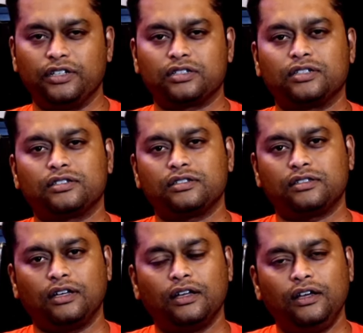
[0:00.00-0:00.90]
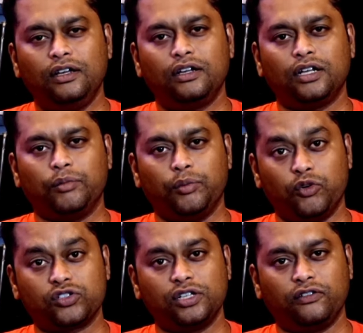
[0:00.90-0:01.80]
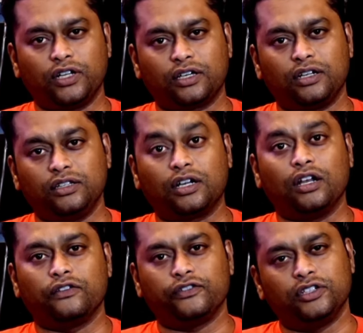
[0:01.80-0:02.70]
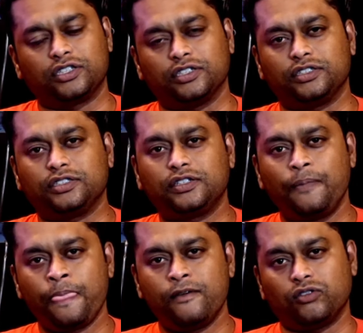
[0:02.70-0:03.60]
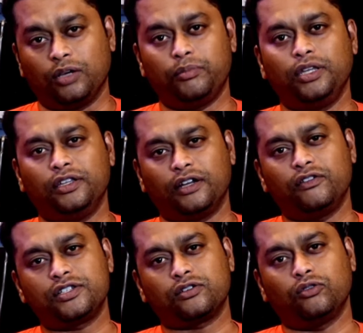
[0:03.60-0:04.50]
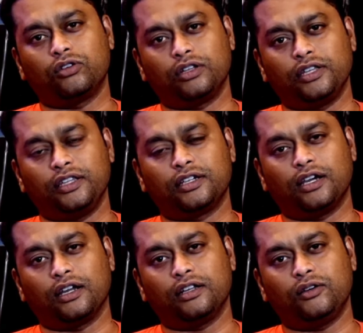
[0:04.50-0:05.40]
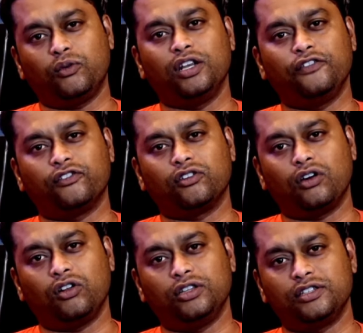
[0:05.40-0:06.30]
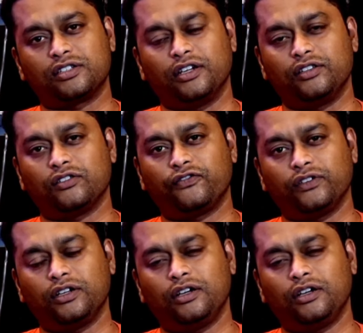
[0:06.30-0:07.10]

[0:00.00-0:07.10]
the discusses. We mostly the colorful discusses. So, we the advice only for all these kinds of